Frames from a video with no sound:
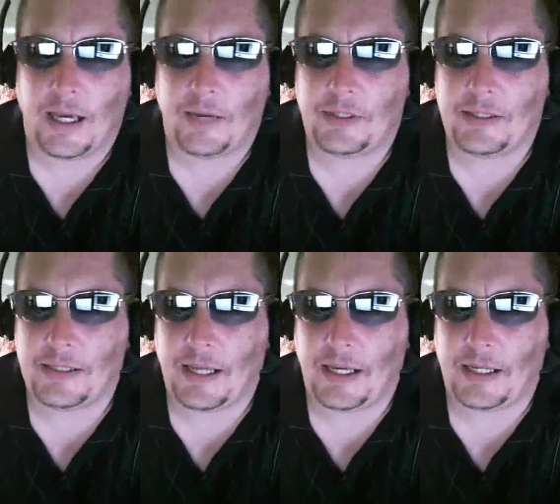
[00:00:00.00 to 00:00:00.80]
I wouldn't
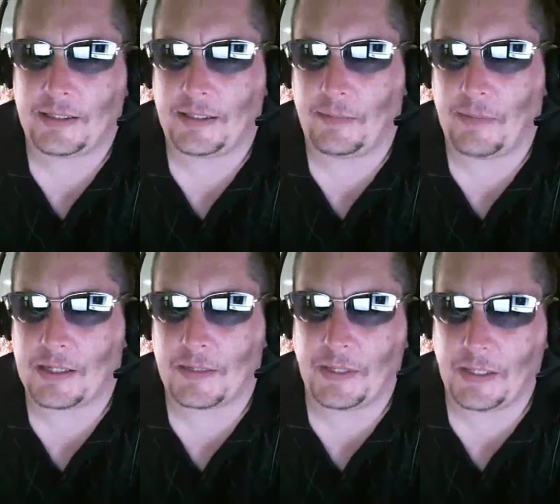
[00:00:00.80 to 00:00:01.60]
say it's an
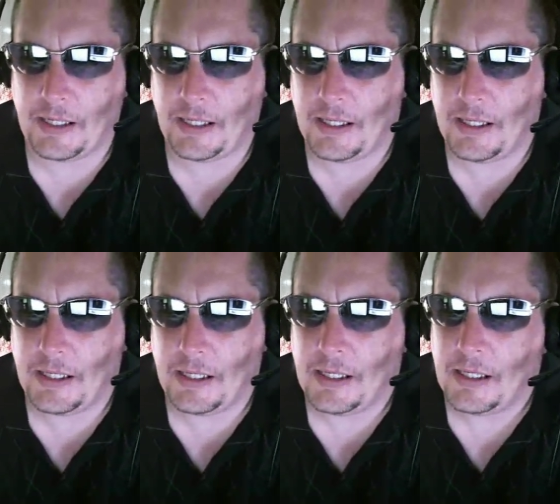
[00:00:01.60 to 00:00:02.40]
impossibility.
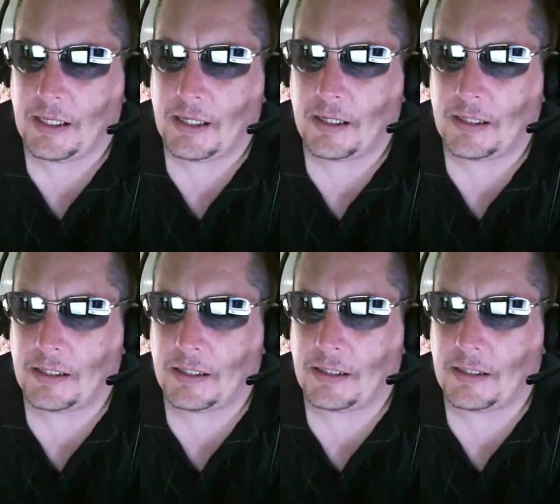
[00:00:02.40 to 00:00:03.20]

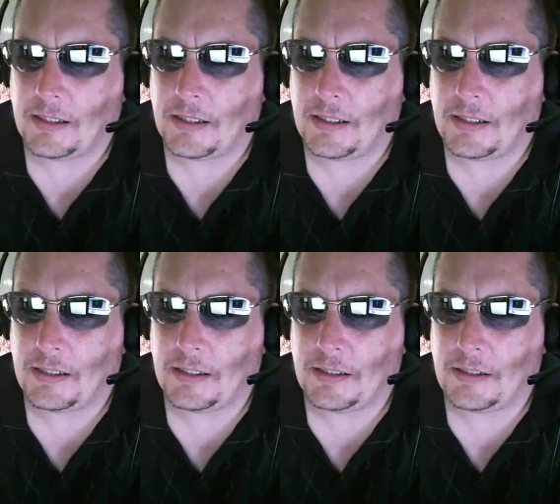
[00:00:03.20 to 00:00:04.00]
Uh, uh,
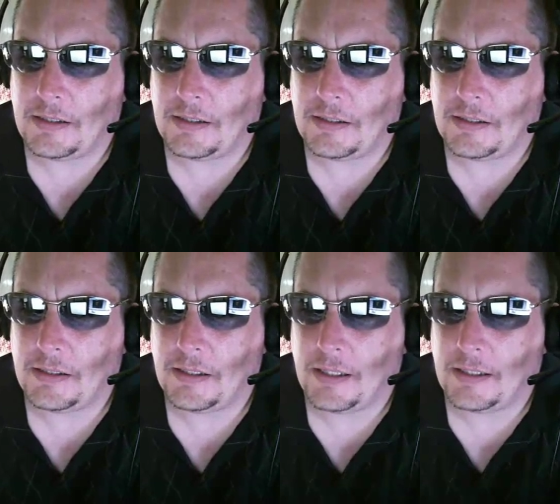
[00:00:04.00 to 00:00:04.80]
uh, uh.
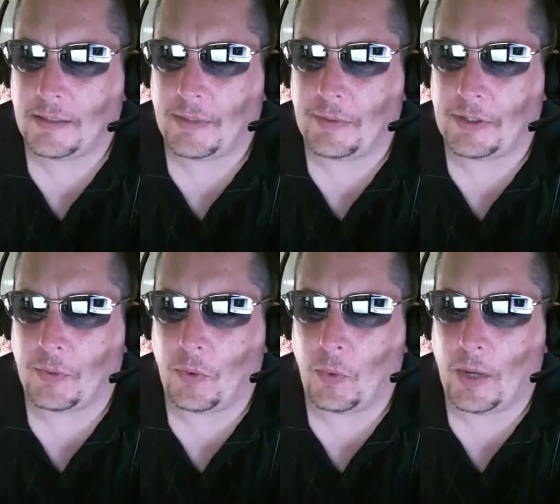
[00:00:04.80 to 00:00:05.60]
somebody went
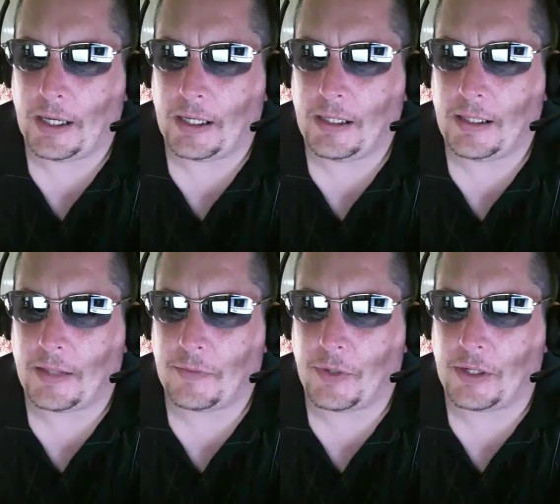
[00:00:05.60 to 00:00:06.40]
to Hawaii.
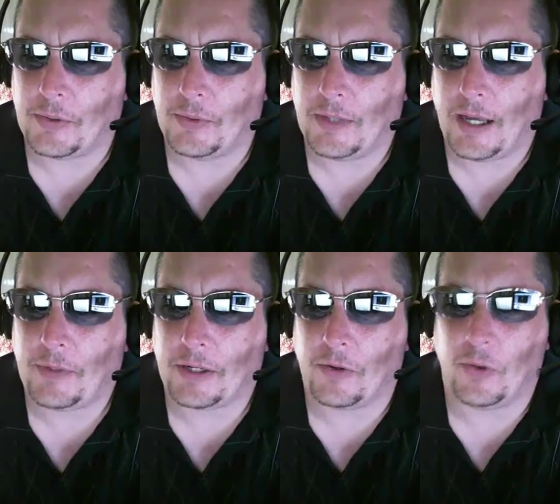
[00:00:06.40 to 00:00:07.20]
That's pretty cool. I
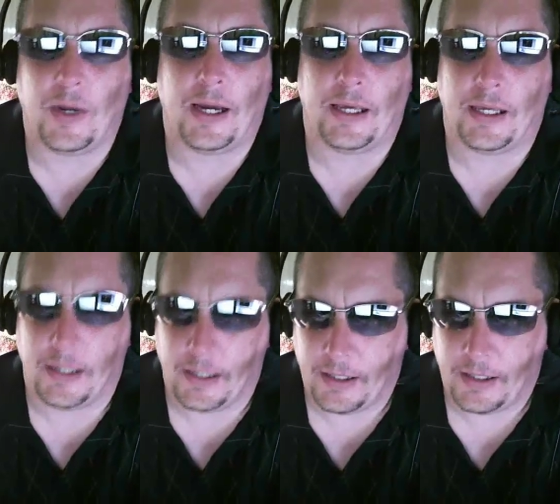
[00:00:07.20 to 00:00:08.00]
want to go to Hawaii.
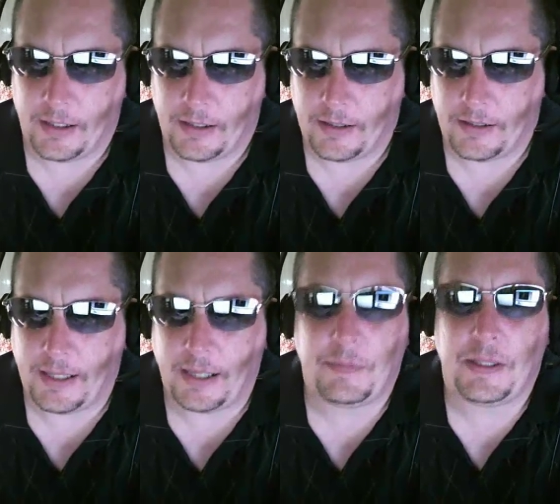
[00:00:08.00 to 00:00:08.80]

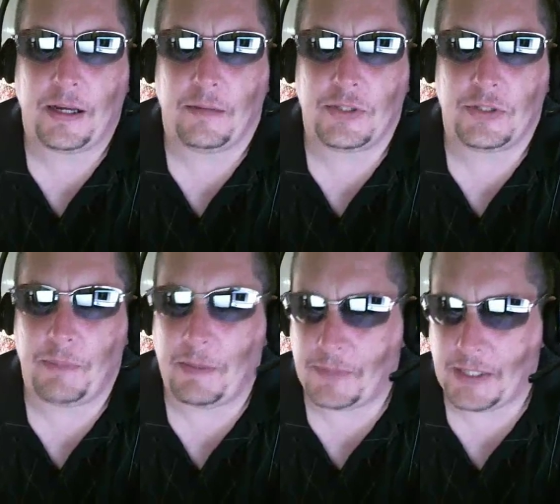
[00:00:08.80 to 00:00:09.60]
Take me there, Mr.
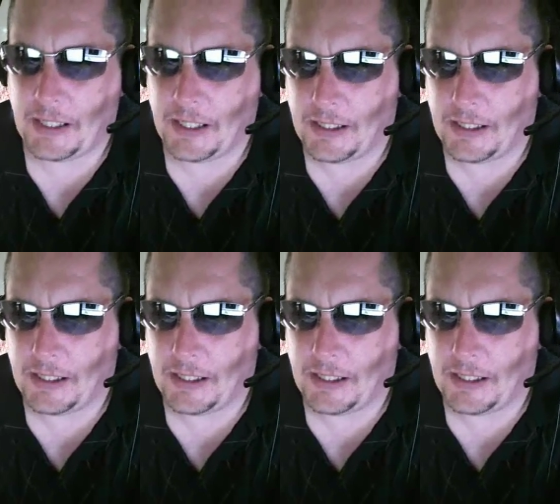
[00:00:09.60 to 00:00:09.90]
Pepsi.